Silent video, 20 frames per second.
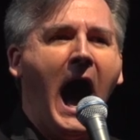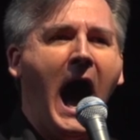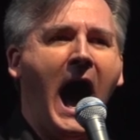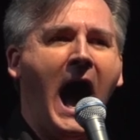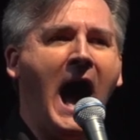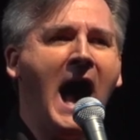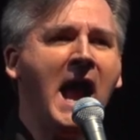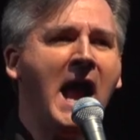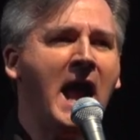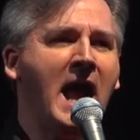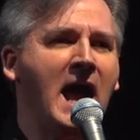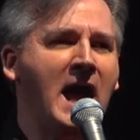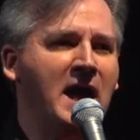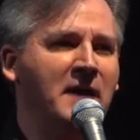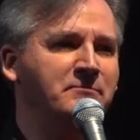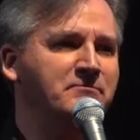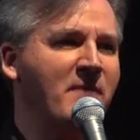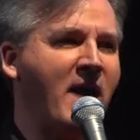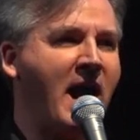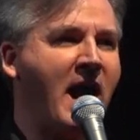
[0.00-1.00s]
I
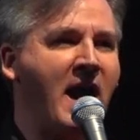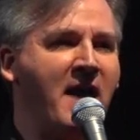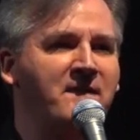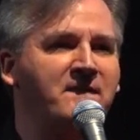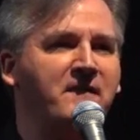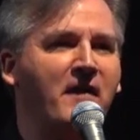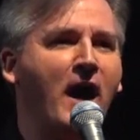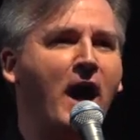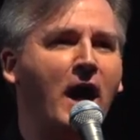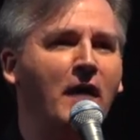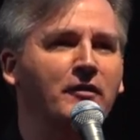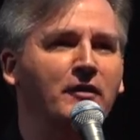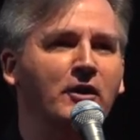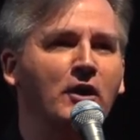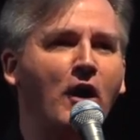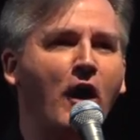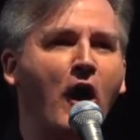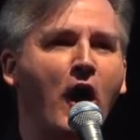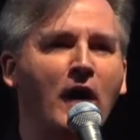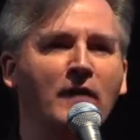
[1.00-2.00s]
had my
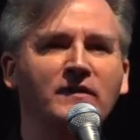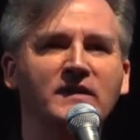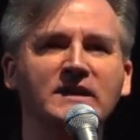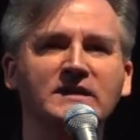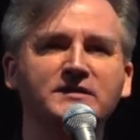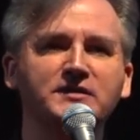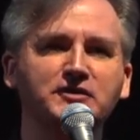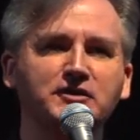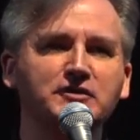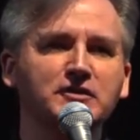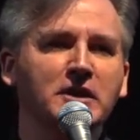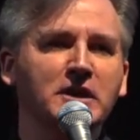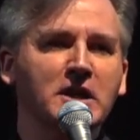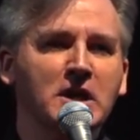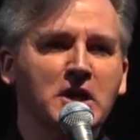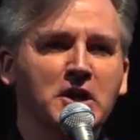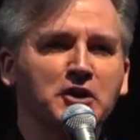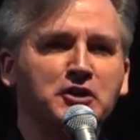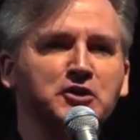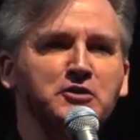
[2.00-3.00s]
father on this
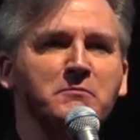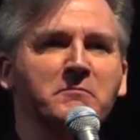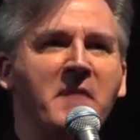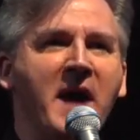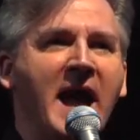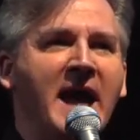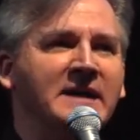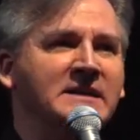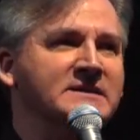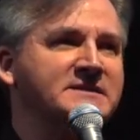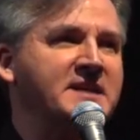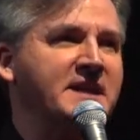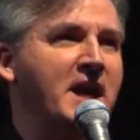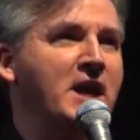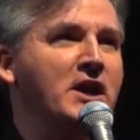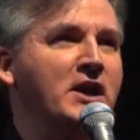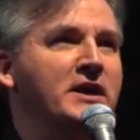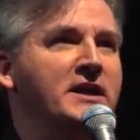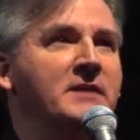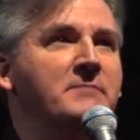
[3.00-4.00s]

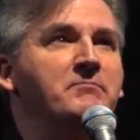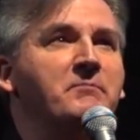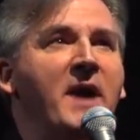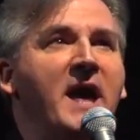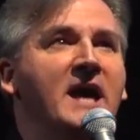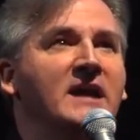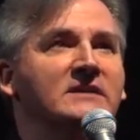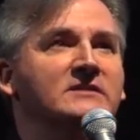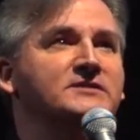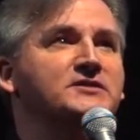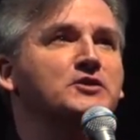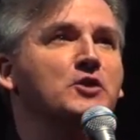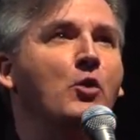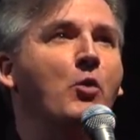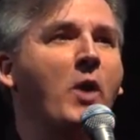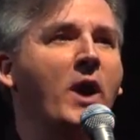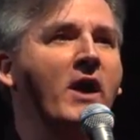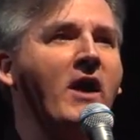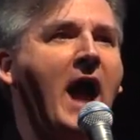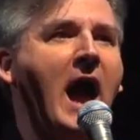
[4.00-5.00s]
humanitarian
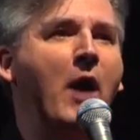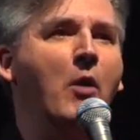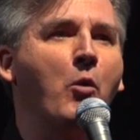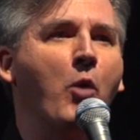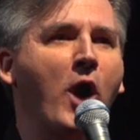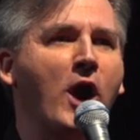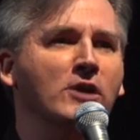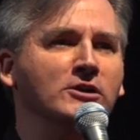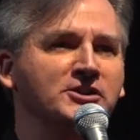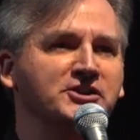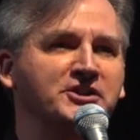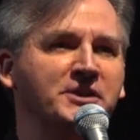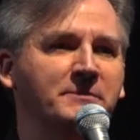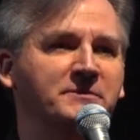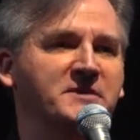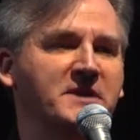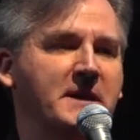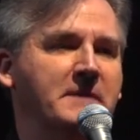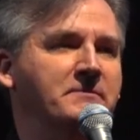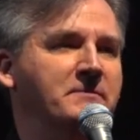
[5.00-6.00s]
pedestal where I
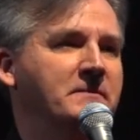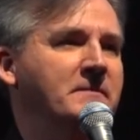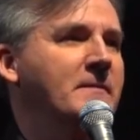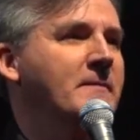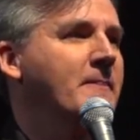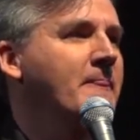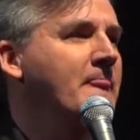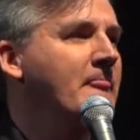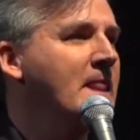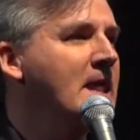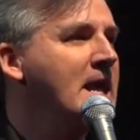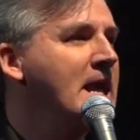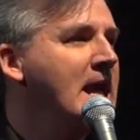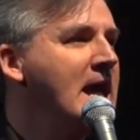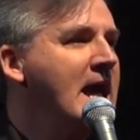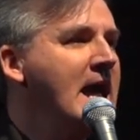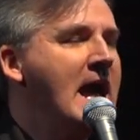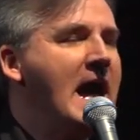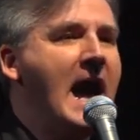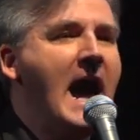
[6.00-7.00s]
worshipped him,
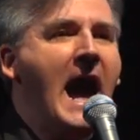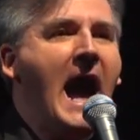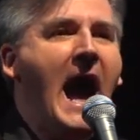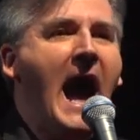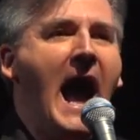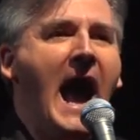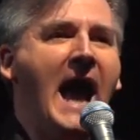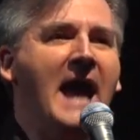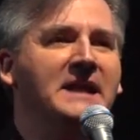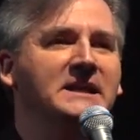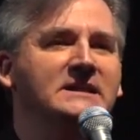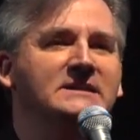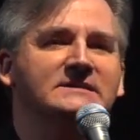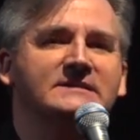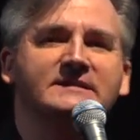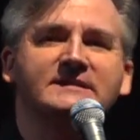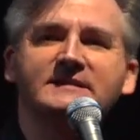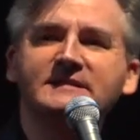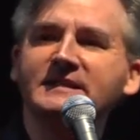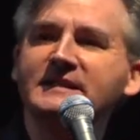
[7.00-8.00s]
and
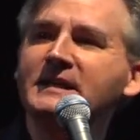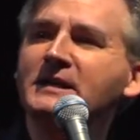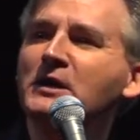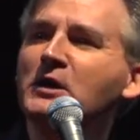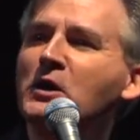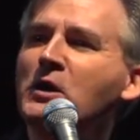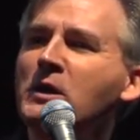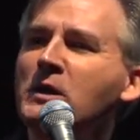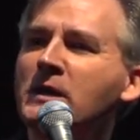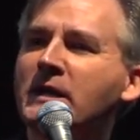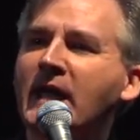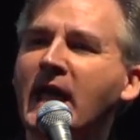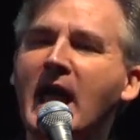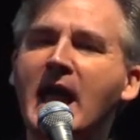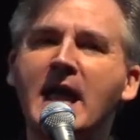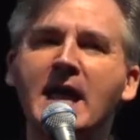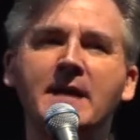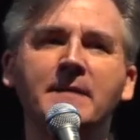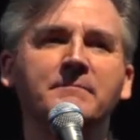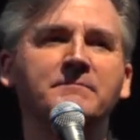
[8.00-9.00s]
it still
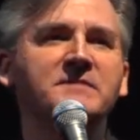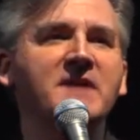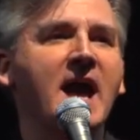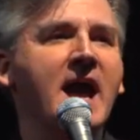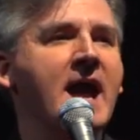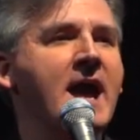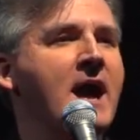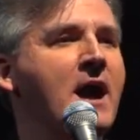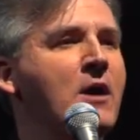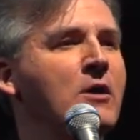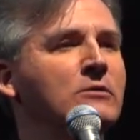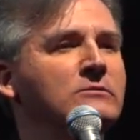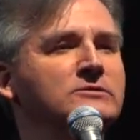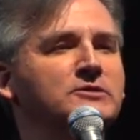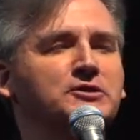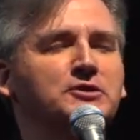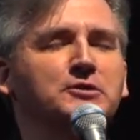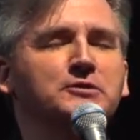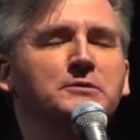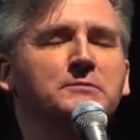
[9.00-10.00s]
came
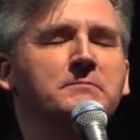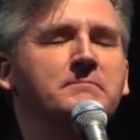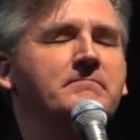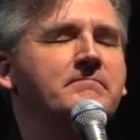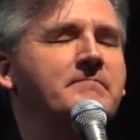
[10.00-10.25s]
down to